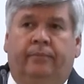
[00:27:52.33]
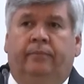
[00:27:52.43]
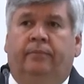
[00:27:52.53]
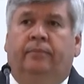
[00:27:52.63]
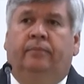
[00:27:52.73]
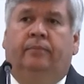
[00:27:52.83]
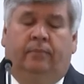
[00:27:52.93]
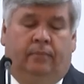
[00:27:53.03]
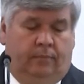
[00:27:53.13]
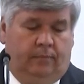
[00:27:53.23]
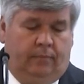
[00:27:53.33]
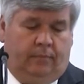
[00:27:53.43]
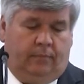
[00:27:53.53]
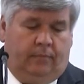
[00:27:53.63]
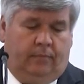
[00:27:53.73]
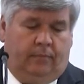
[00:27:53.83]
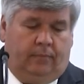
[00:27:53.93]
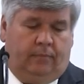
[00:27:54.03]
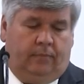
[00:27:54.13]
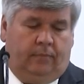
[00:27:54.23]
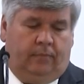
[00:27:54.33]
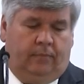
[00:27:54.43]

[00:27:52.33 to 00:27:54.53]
(no one is talking)